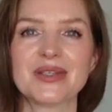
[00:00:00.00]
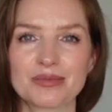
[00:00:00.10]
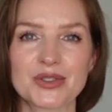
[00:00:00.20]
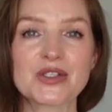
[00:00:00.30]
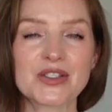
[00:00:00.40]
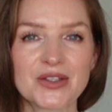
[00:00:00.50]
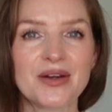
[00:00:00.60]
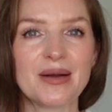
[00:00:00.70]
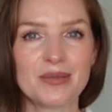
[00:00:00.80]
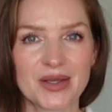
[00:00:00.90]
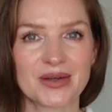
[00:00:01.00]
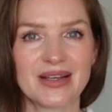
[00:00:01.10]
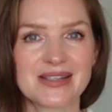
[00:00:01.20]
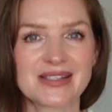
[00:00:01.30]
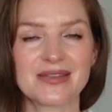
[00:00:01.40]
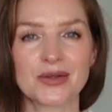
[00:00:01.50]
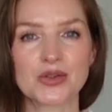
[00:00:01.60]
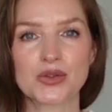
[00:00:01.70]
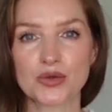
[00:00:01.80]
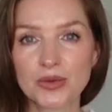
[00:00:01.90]
personal appearance and
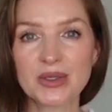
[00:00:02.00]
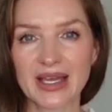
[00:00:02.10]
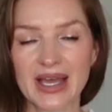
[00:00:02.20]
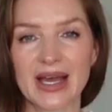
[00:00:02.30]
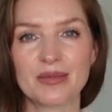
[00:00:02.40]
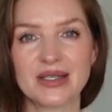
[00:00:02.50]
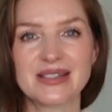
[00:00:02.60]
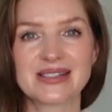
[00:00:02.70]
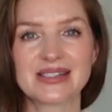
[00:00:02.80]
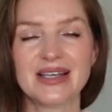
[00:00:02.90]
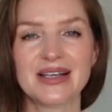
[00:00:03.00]
those grooming habits,